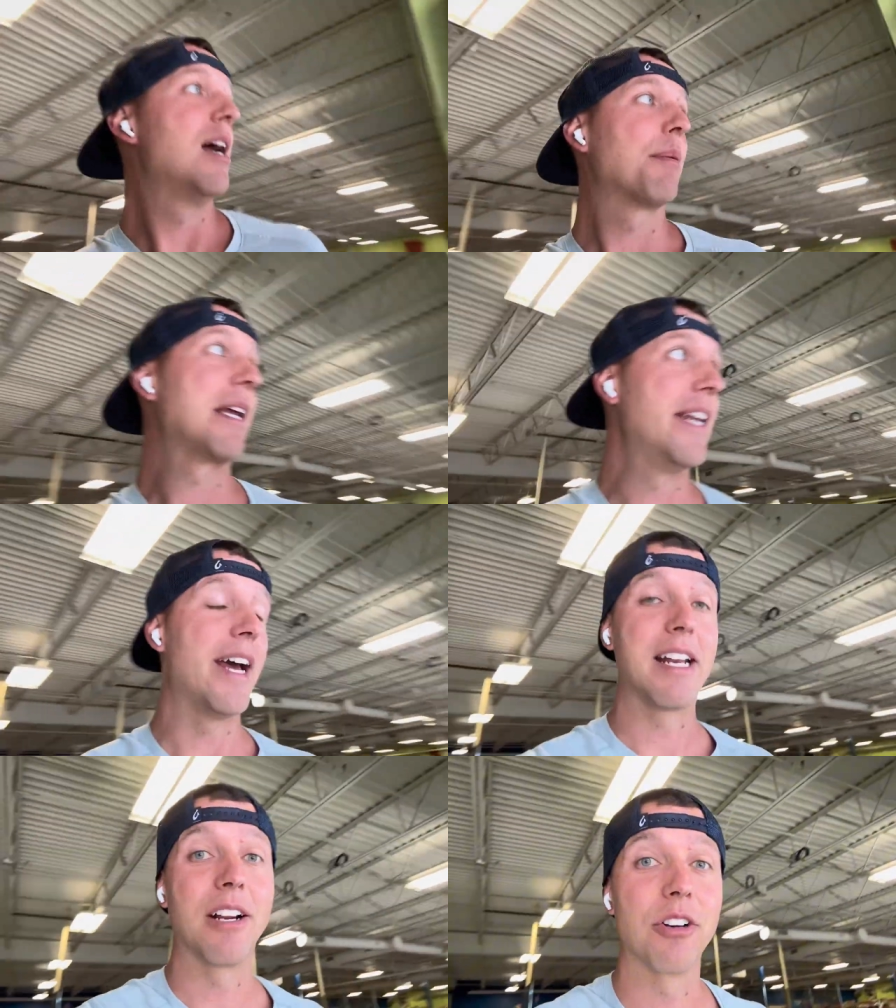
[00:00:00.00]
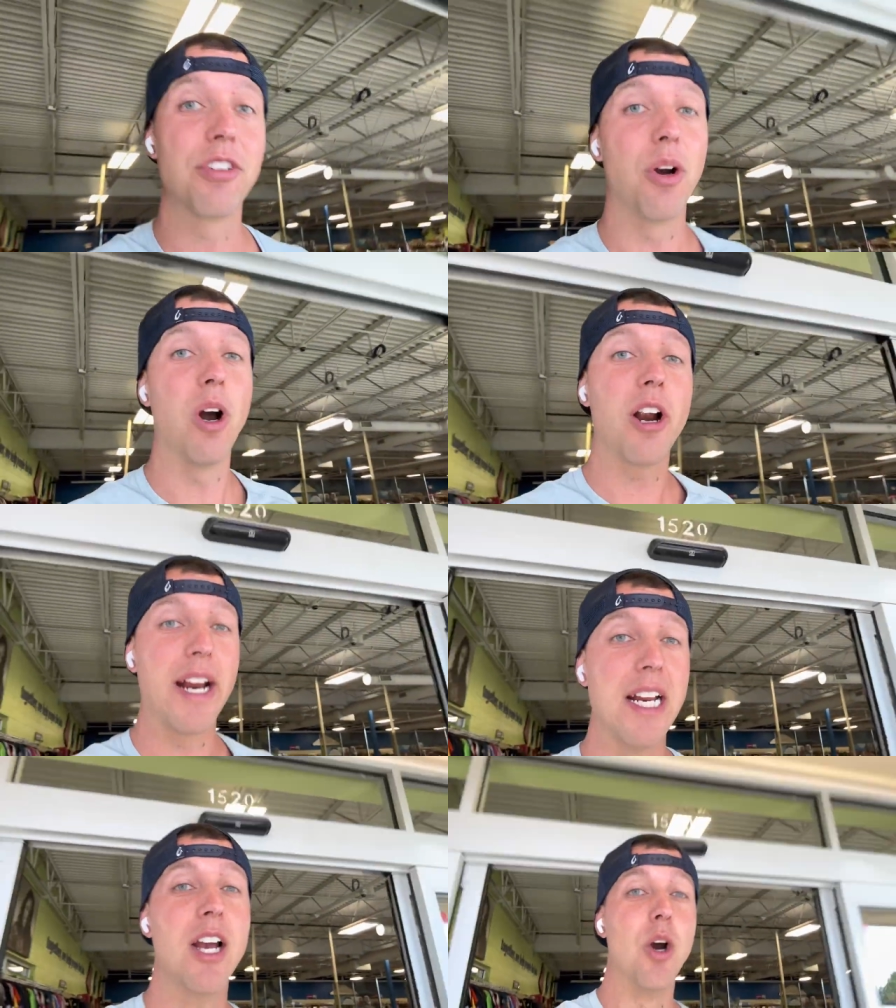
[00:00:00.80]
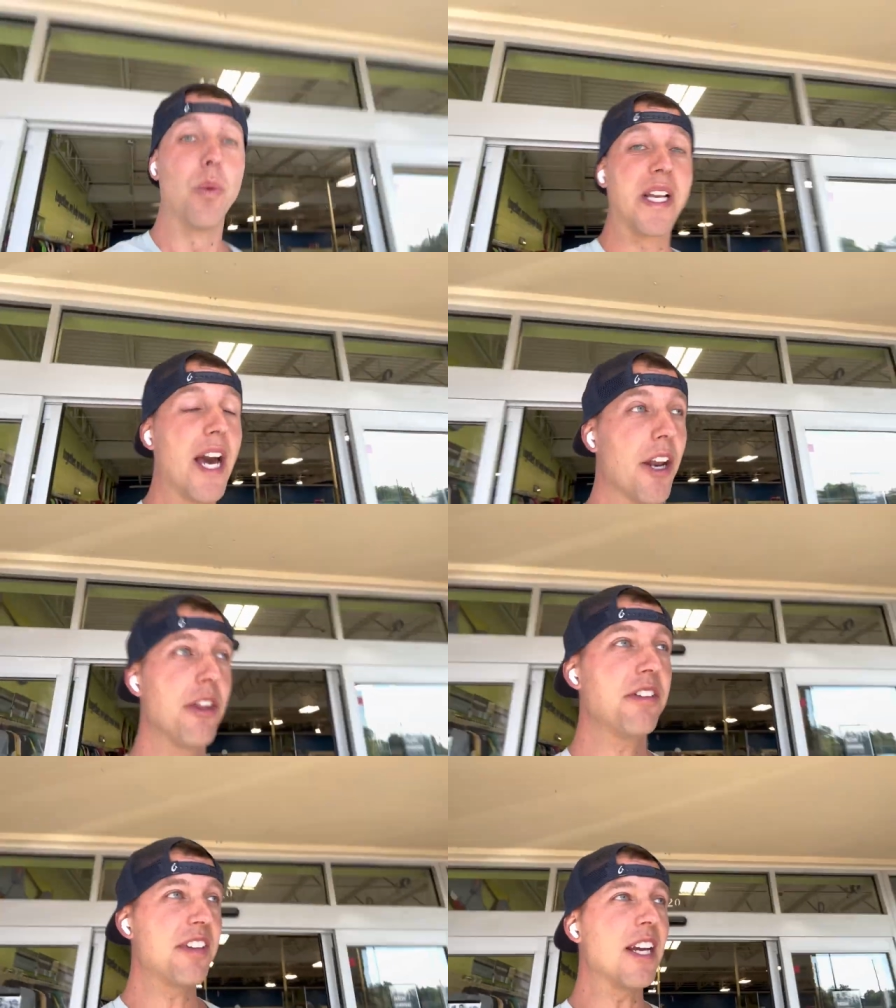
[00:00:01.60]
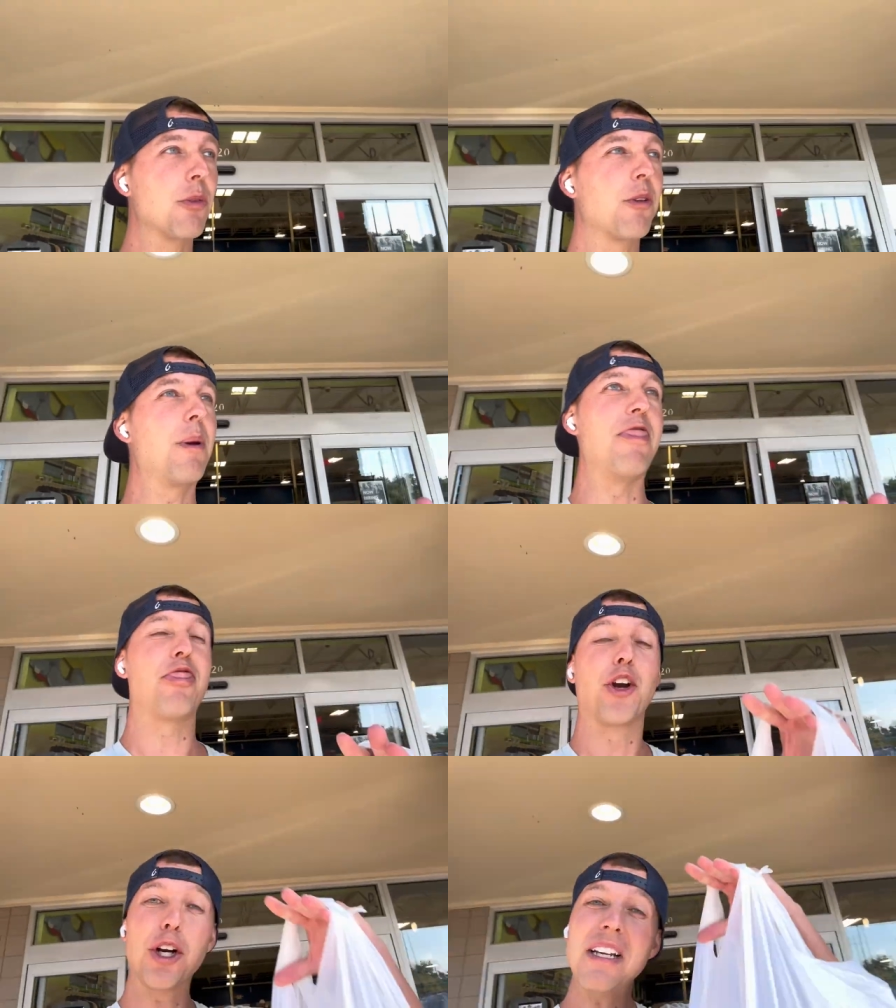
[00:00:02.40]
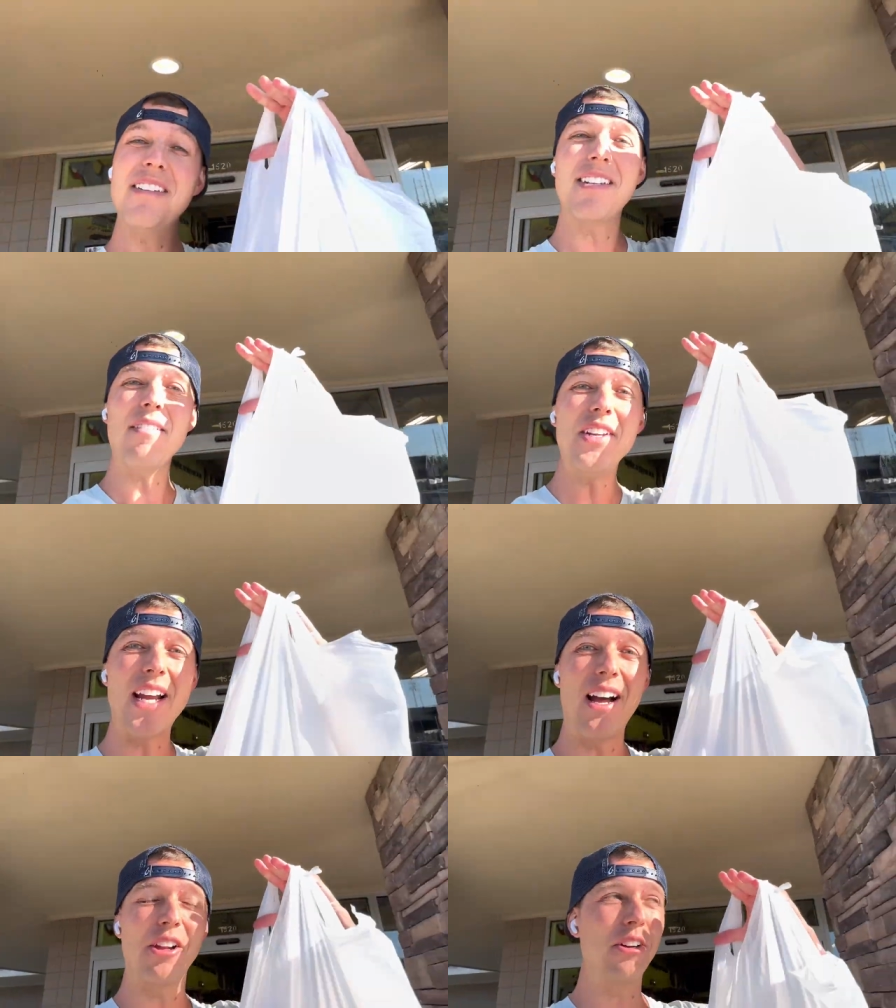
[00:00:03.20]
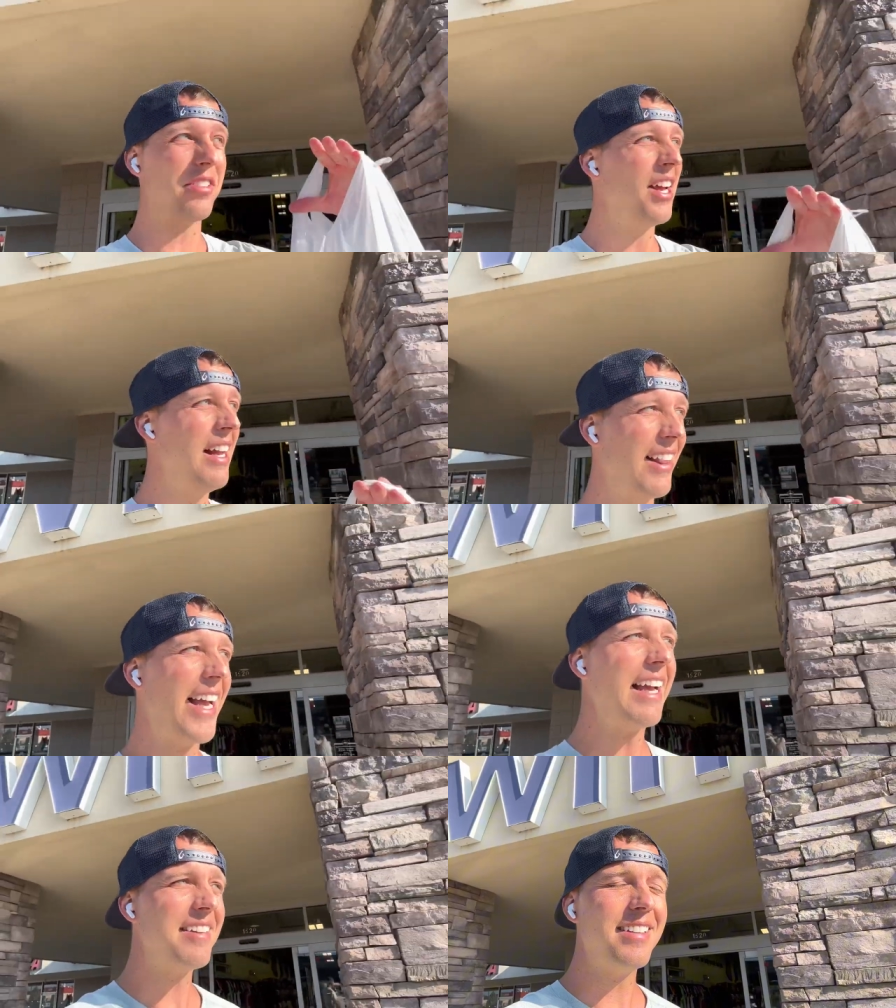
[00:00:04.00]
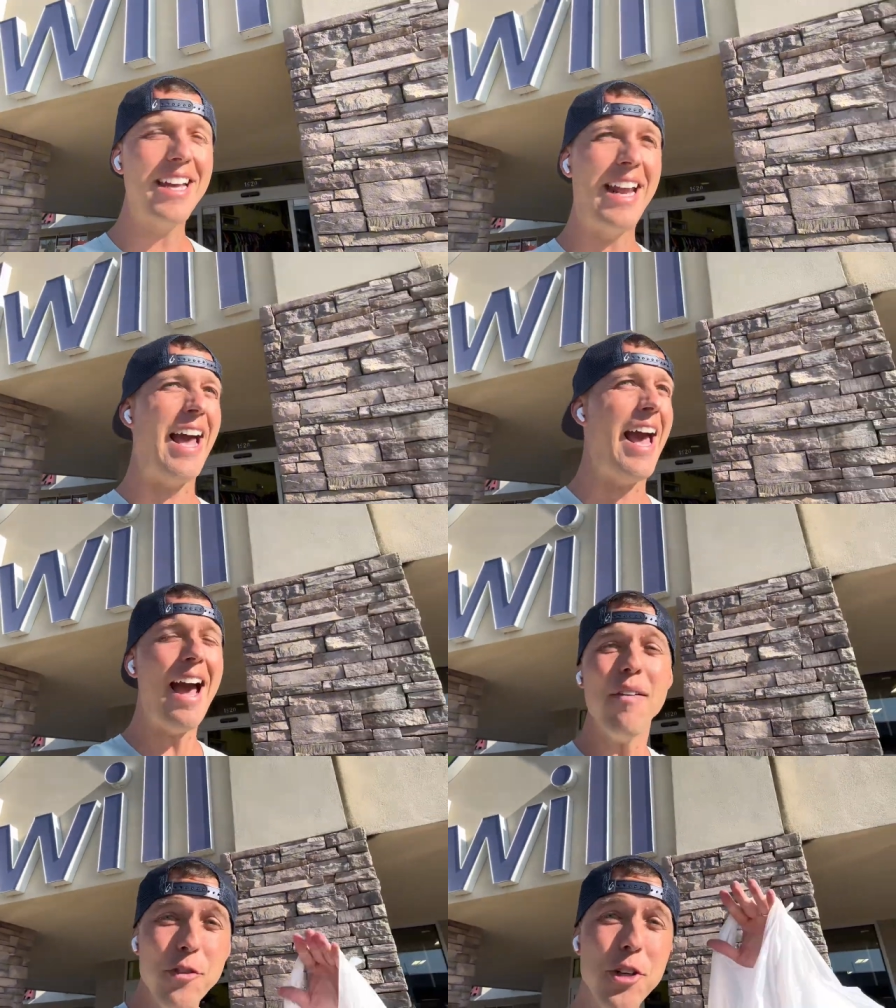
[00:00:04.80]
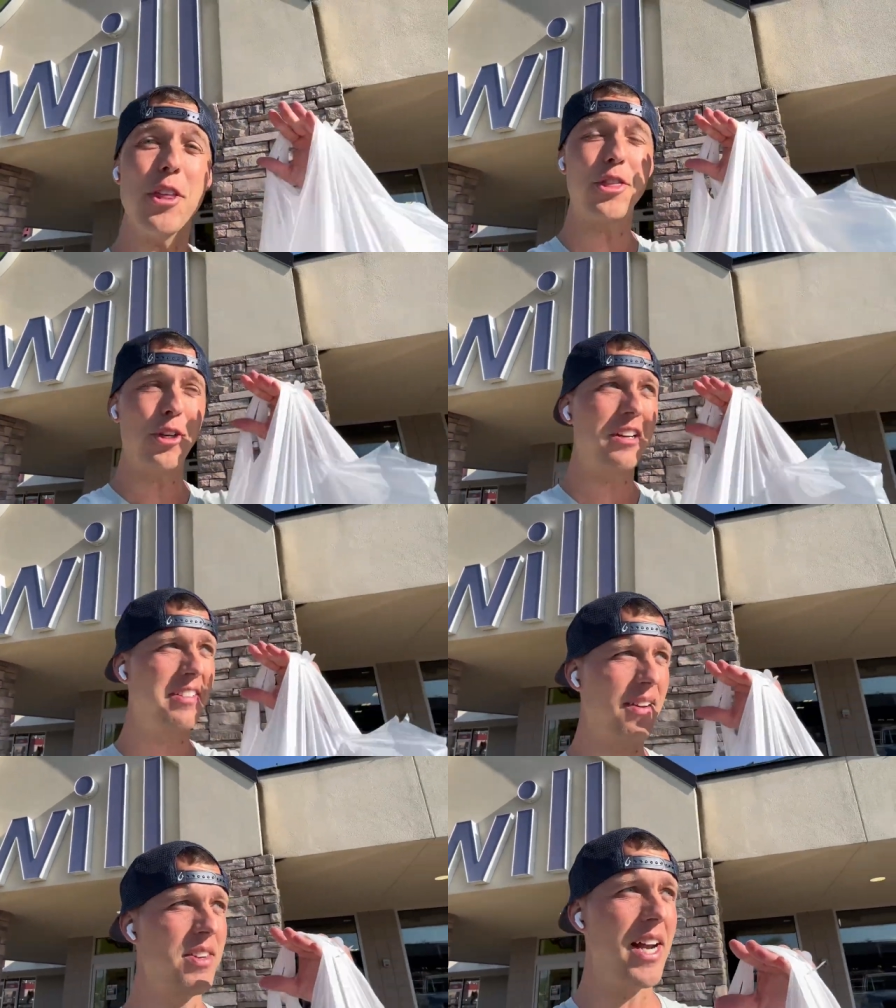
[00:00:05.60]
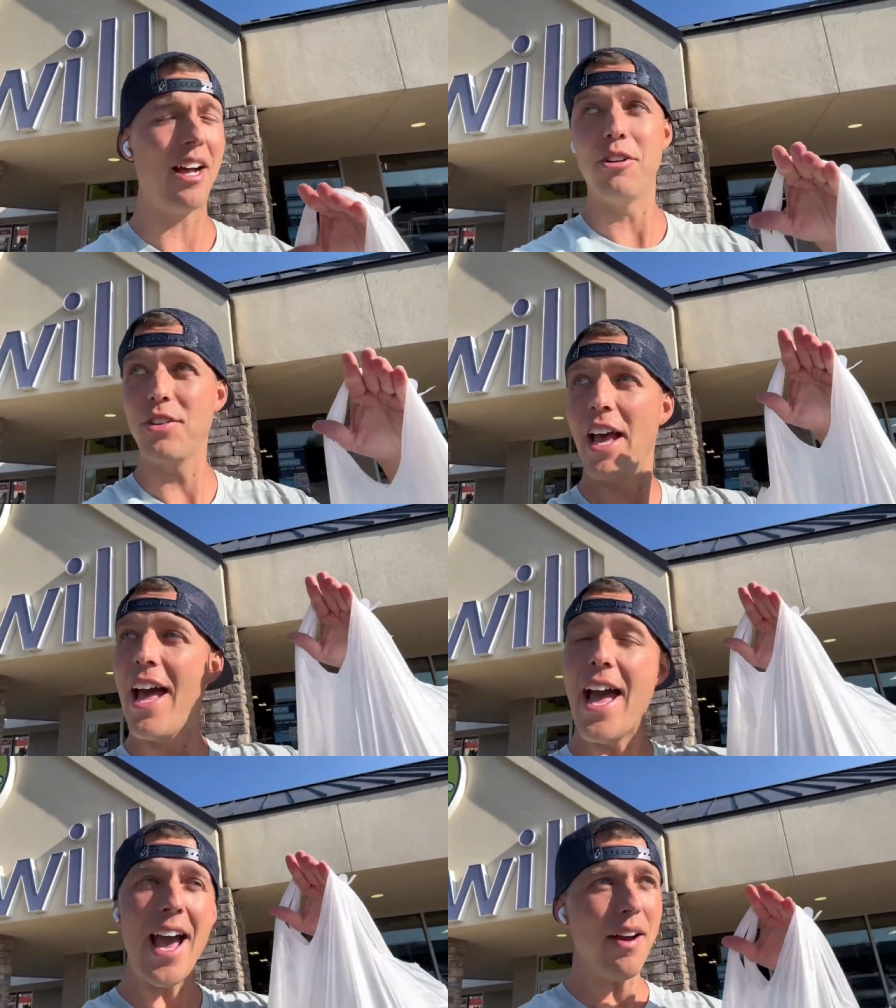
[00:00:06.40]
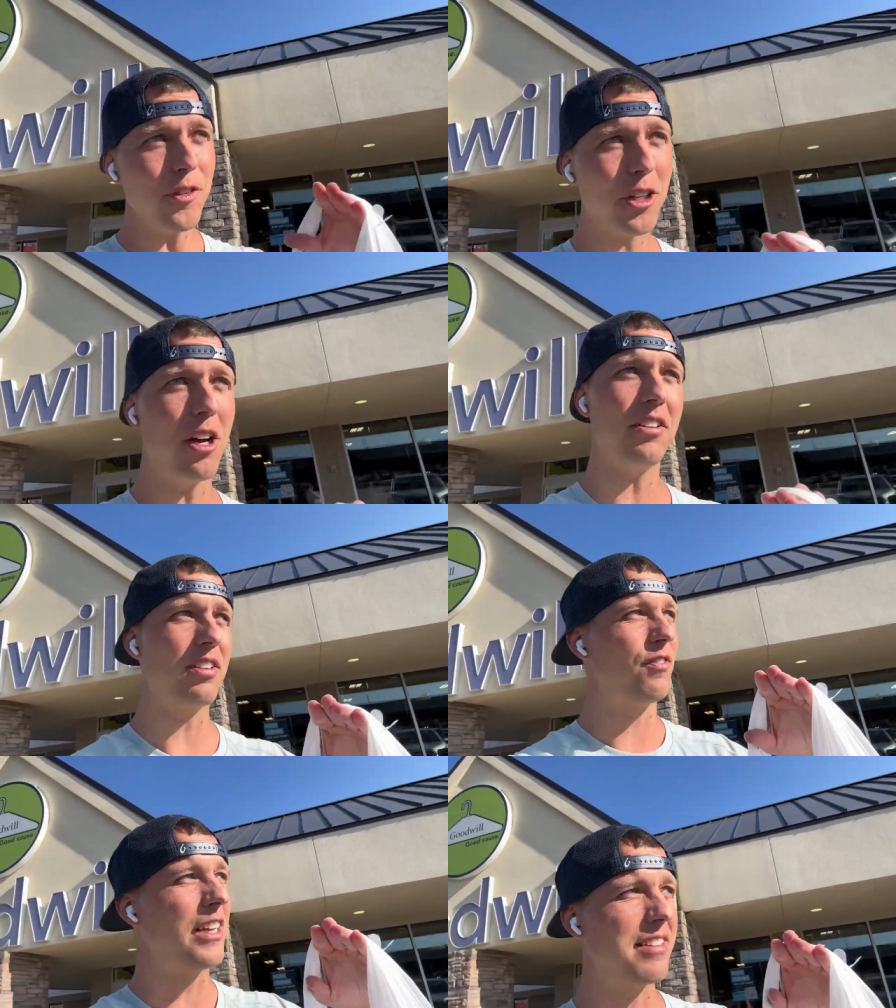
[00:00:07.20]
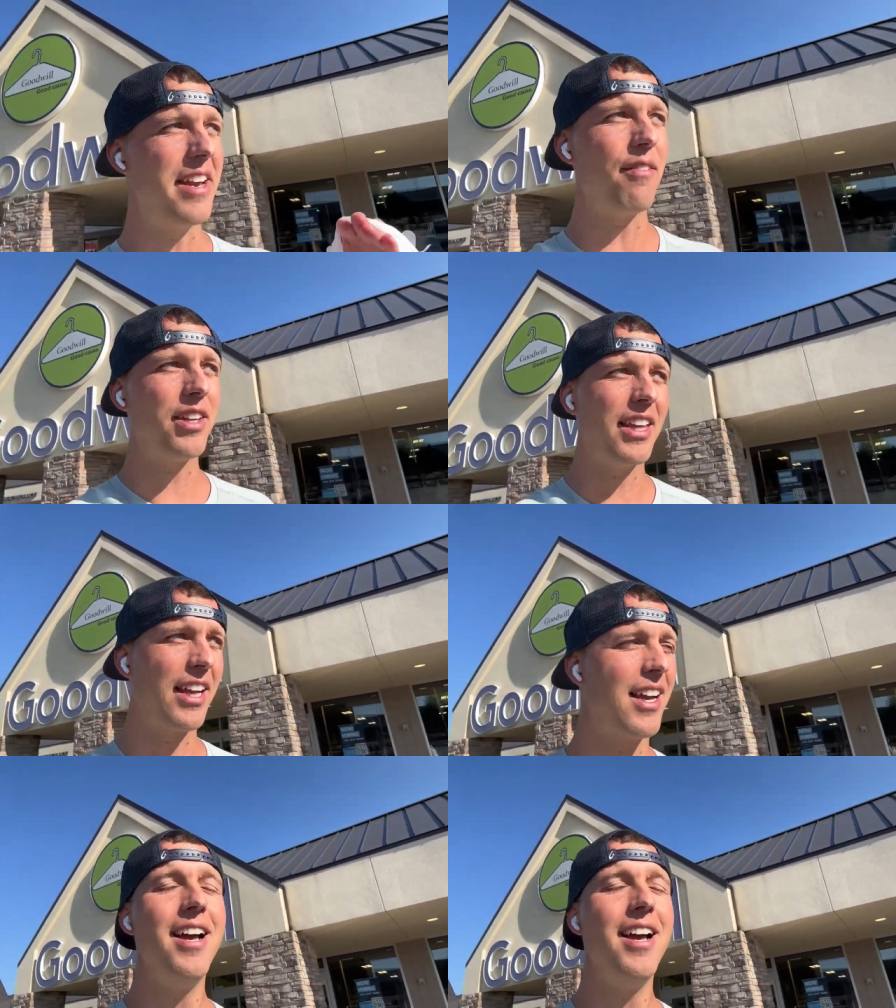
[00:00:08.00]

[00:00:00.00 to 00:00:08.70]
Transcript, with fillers: getting out of here. So, all right, we got all those things. We spent $37. Like I said, after the $37, after cost of fees and everything,